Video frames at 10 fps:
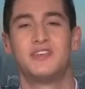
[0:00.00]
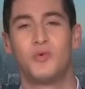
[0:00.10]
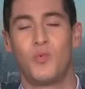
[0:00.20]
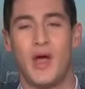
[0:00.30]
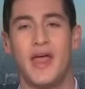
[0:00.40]
a
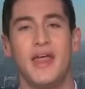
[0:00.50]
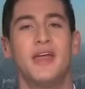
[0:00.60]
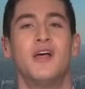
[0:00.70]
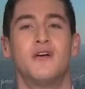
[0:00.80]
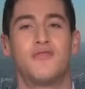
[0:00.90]
way
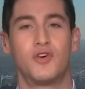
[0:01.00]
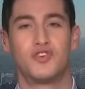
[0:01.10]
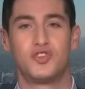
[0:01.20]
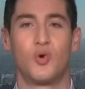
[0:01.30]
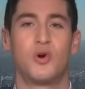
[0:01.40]
for
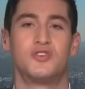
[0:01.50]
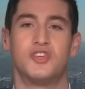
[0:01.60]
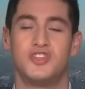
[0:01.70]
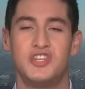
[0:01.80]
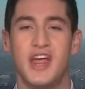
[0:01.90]
stores to
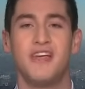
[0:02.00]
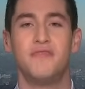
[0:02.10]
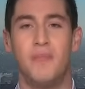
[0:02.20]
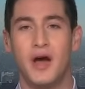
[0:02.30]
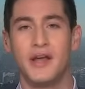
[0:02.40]
save
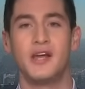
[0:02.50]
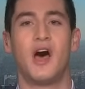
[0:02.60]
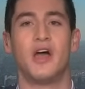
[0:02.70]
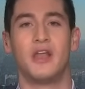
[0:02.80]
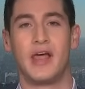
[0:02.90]
money
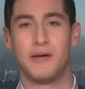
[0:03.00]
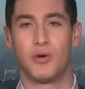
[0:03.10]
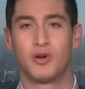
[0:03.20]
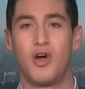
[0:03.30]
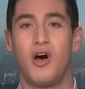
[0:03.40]
on labor
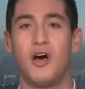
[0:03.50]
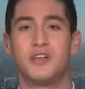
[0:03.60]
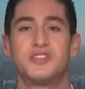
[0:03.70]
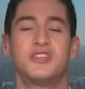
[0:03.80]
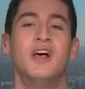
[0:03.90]

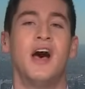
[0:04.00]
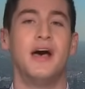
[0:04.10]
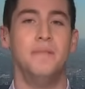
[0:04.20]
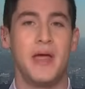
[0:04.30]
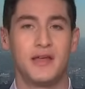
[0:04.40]
costs
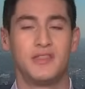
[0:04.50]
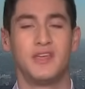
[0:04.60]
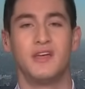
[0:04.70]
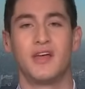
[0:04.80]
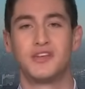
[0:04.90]
and make
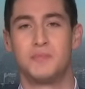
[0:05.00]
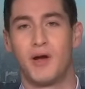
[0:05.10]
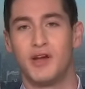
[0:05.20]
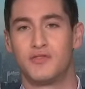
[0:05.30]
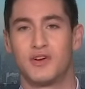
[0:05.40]
the
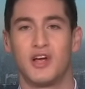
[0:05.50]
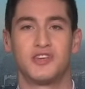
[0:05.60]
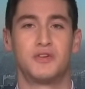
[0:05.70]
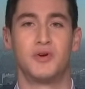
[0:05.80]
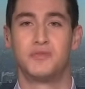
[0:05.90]
experience for
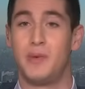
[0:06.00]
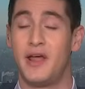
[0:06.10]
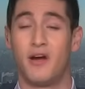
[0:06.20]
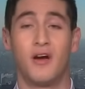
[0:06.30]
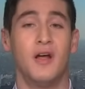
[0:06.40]
customers
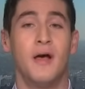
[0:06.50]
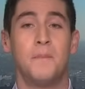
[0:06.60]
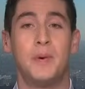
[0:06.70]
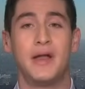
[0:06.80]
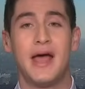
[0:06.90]
better.
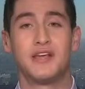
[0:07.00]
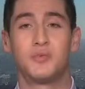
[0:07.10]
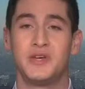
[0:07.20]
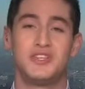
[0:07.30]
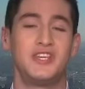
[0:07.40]
But as
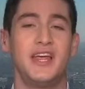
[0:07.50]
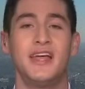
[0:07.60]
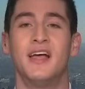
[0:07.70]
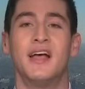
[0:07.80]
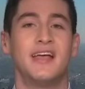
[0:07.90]
we
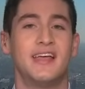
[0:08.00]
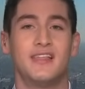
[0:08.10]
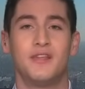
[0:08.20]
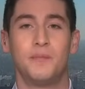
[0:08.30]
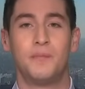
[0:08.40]
see,
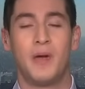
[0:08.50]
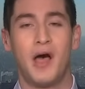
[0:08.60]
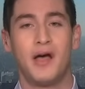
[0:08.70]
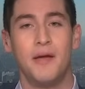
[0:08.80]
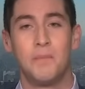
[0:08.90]

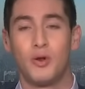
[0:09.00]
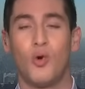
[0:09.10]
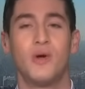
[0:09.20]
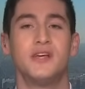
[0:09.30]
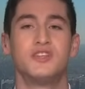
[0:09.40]
uh, employees